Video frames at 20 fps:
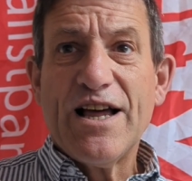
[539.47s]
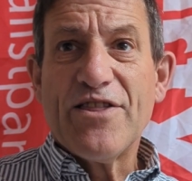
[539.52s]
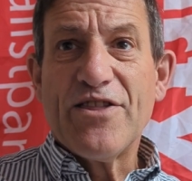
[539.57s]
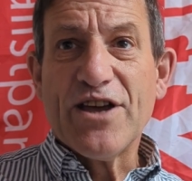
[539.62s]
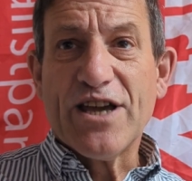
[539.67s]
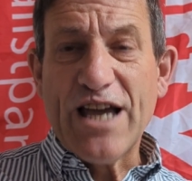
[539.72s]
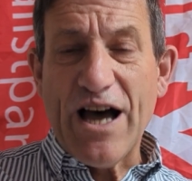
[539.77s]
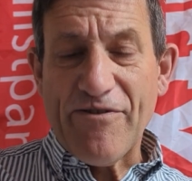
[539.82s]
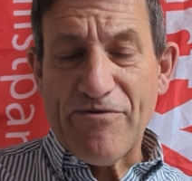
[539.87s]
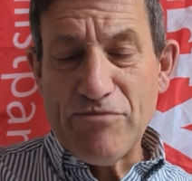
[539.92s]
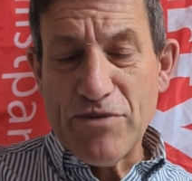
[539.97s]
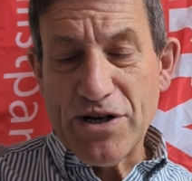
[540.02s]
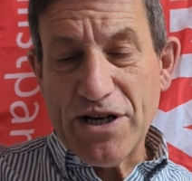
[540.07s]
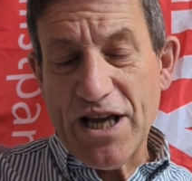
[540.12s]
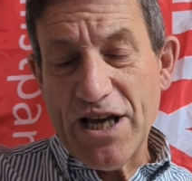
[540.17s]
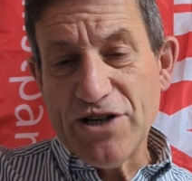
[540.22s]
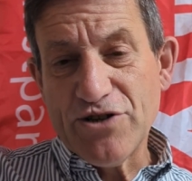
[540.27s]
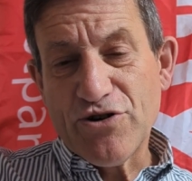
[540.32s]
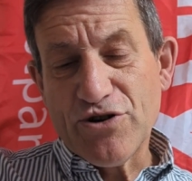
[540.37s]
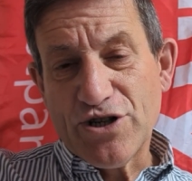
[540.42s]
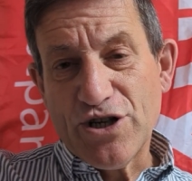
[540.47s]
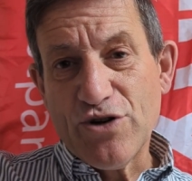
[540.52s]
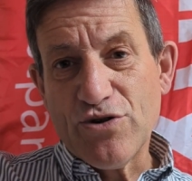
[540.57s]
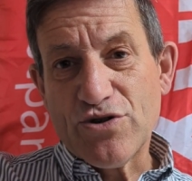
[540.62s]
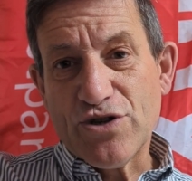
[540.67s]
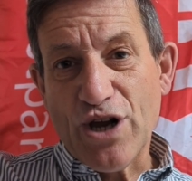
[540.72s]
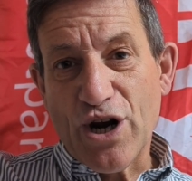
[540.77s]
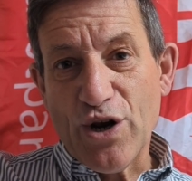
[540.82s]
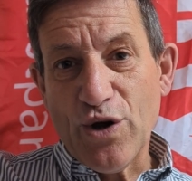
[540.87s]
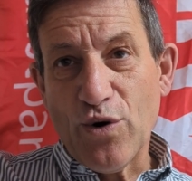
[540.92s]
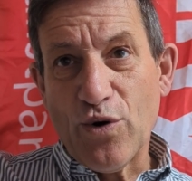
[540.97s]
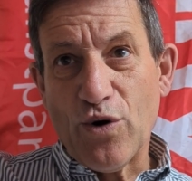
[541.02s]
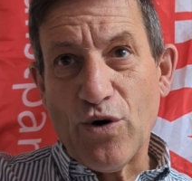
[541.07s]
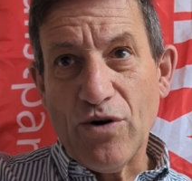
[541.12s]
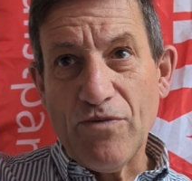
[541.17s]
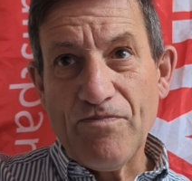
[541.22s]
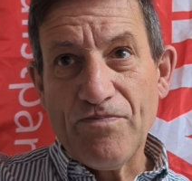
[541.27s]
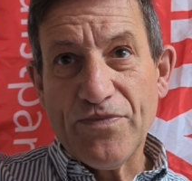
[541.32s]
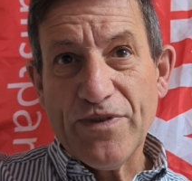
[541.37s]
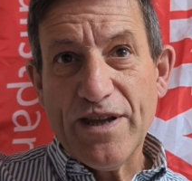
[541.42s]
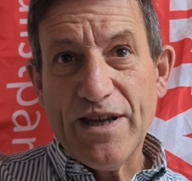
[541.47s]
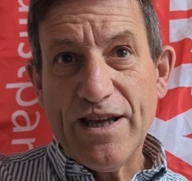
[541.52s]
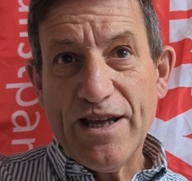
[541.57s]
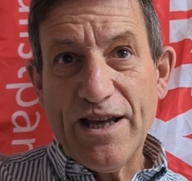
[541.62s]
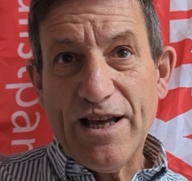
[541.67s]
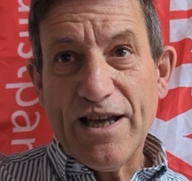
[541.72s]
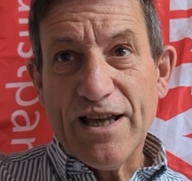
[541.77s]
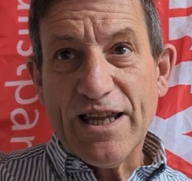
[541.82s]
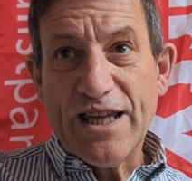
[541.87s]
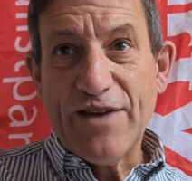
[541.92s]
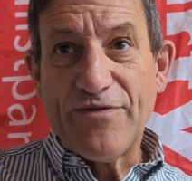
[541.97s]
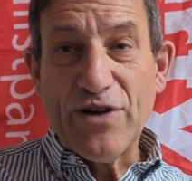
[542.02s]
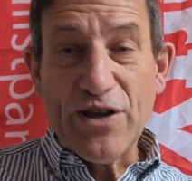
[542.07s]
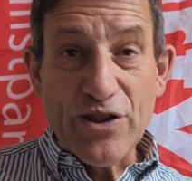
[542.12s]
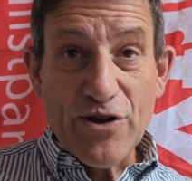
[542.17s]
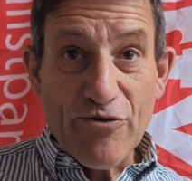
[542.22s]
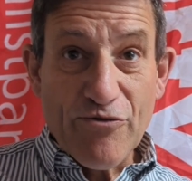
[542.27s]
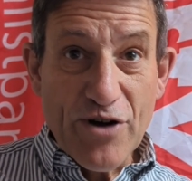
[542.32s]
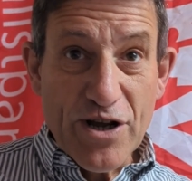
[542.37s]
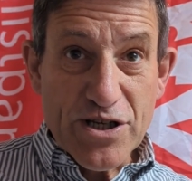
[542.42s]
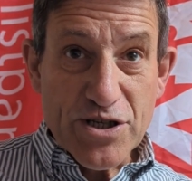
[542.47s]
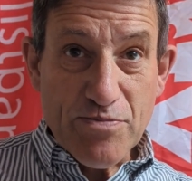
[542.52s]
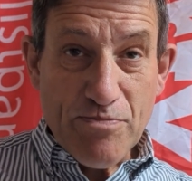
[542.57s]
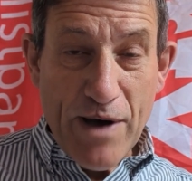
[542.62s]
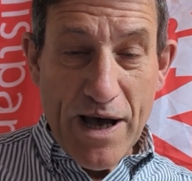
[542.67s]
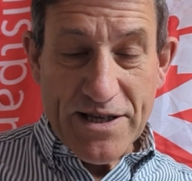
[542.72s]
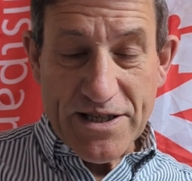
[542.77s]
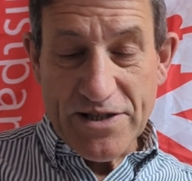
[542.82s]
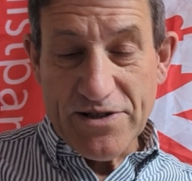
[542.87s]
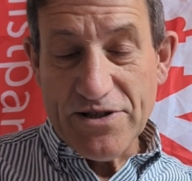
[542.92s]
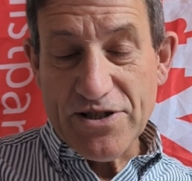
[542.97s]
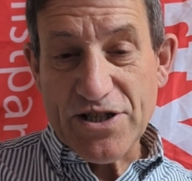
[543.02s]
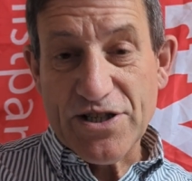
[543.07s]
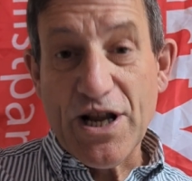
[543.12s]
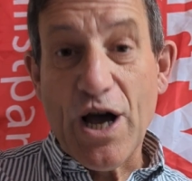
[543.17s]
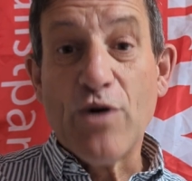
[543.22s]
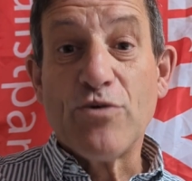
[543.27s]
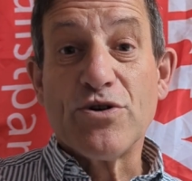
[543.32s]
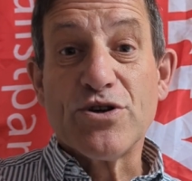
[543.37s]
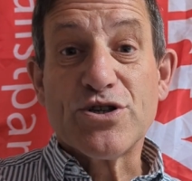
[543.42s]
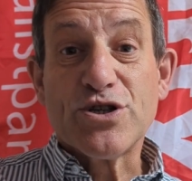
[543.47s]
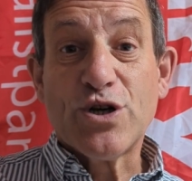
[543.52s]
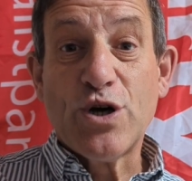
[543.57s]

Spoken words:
the government introduced a law giving the rich peasants, known as